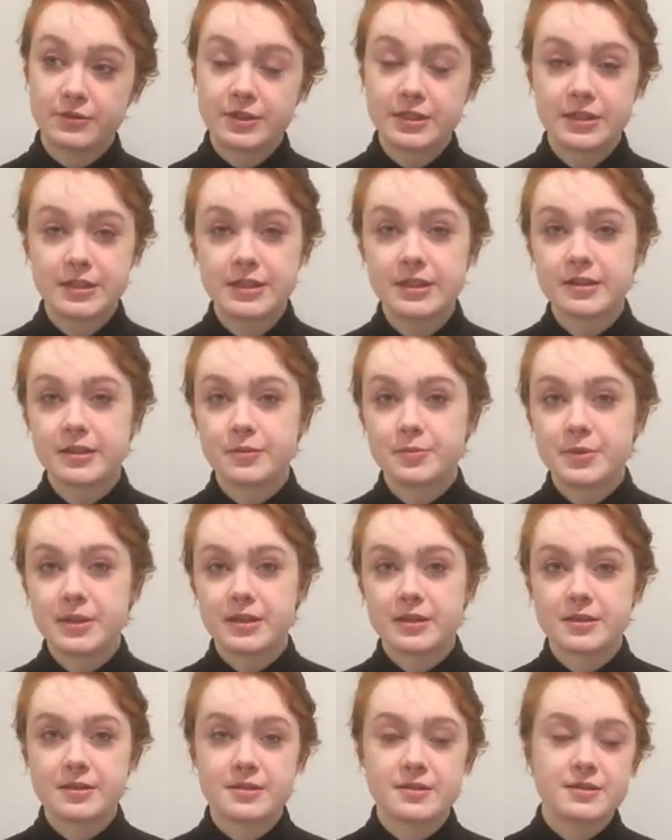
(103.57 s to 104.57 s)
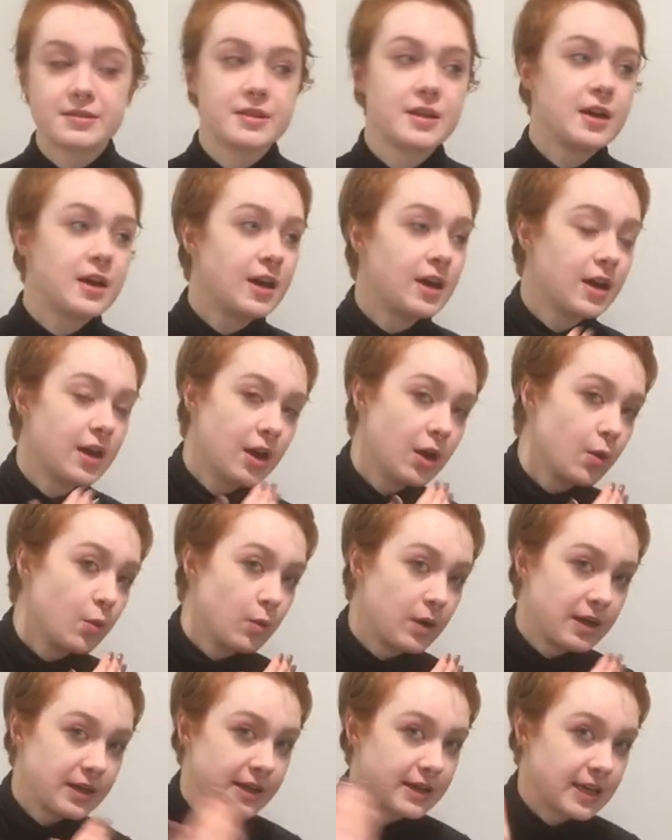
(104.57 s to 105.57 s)
really needed because
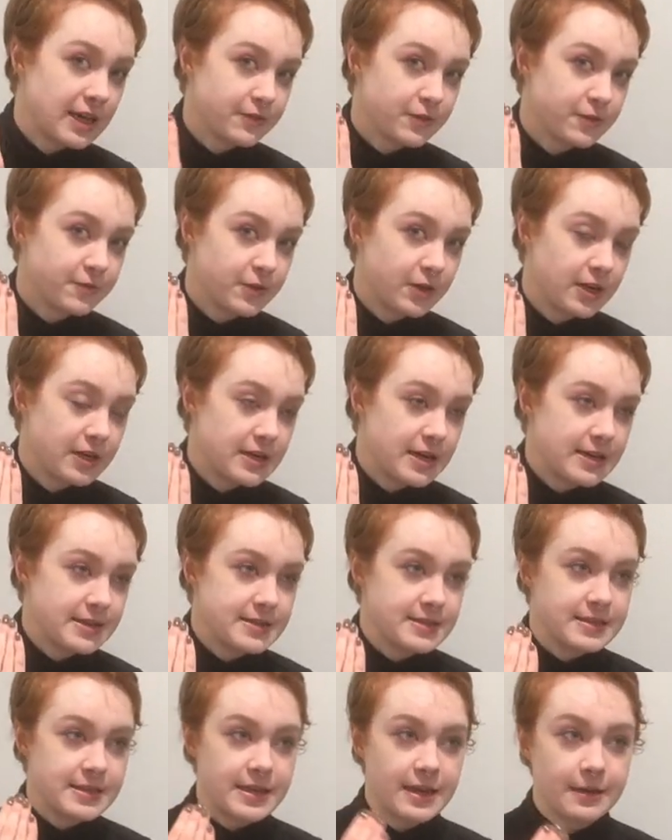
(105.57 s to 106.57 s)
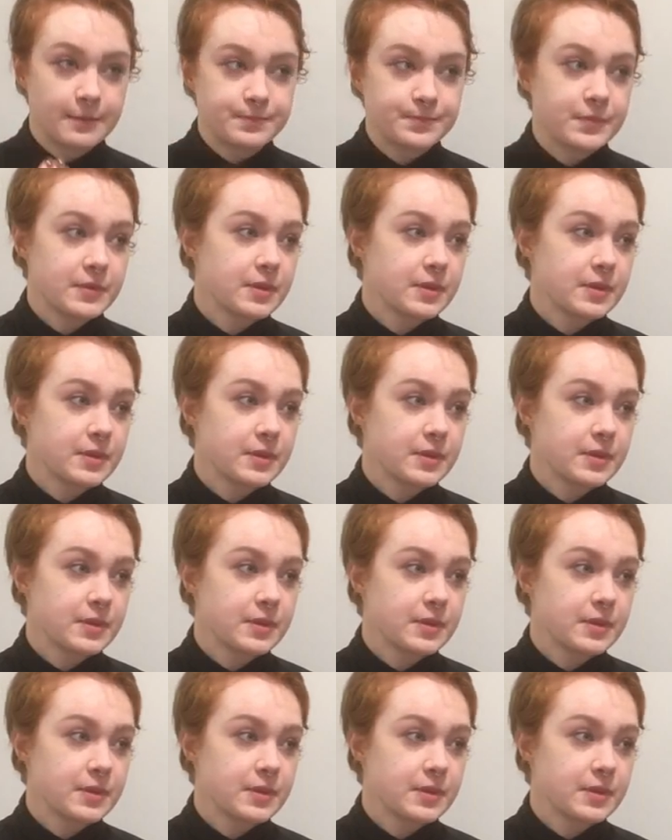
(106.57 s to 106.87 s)
while I have a very nice like